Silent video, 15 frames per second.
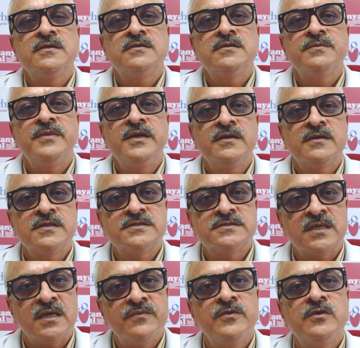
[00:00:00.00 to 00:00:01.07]
The medical
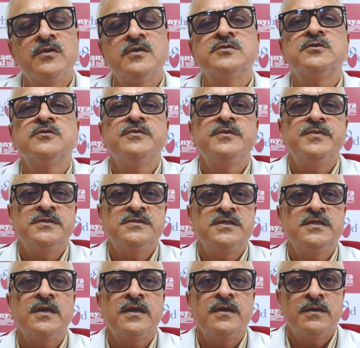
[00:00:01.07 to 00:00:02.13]
staff will also be
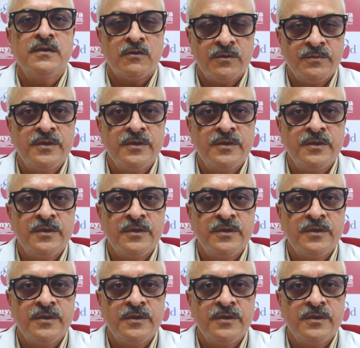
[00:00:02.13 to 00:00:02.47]
busy or